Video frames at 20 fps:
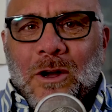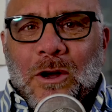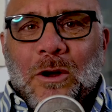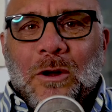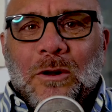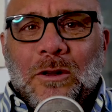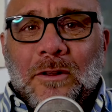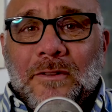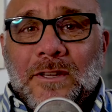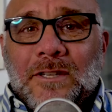
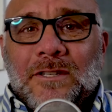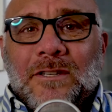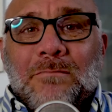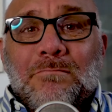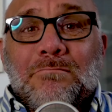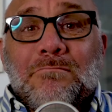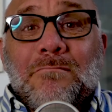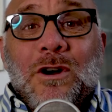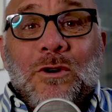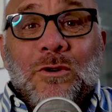all of this
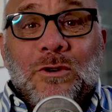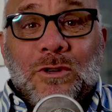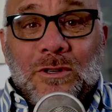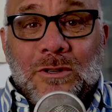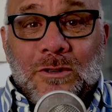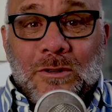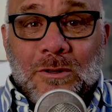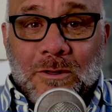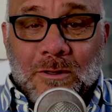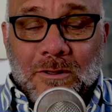
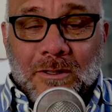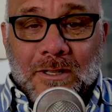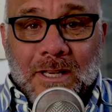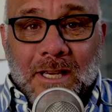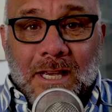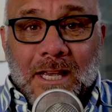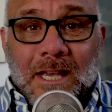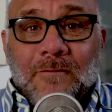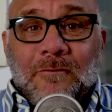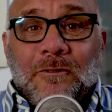emotional
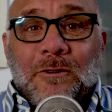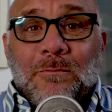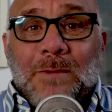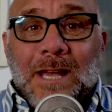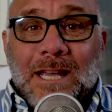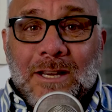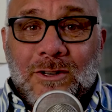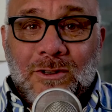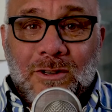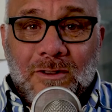
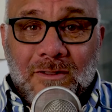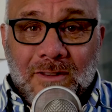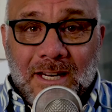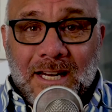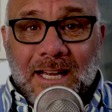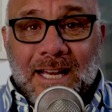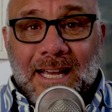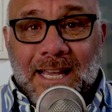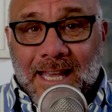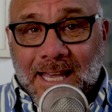information that
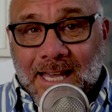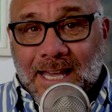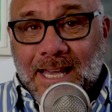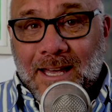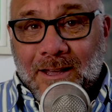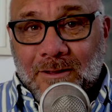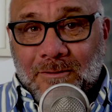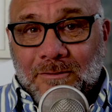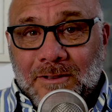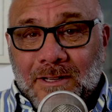I
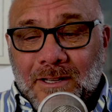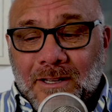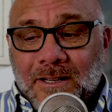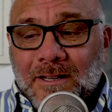have.